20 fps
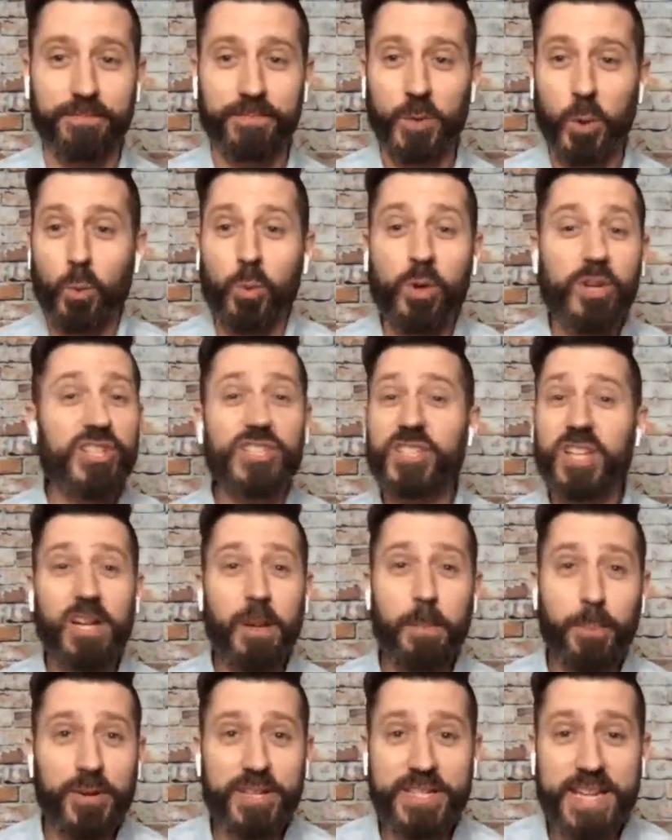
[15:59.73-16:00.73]
We're just going
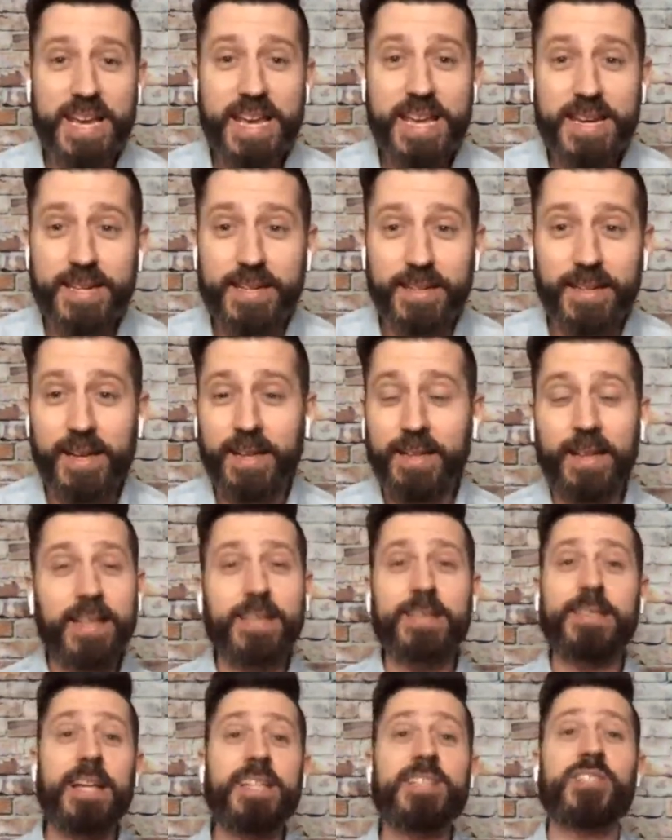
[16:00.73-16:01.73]
to pretend. Like,
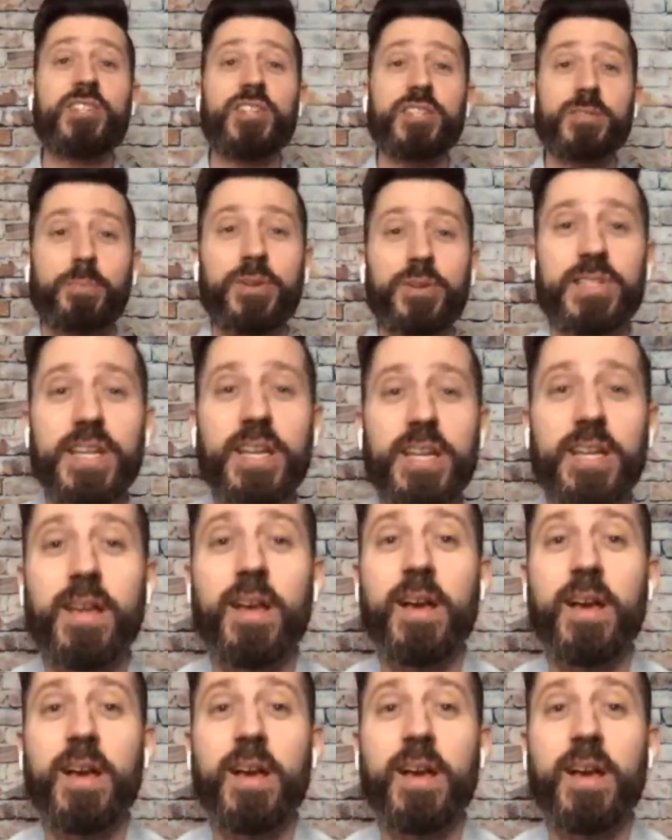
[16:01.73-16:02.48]
let's just pretend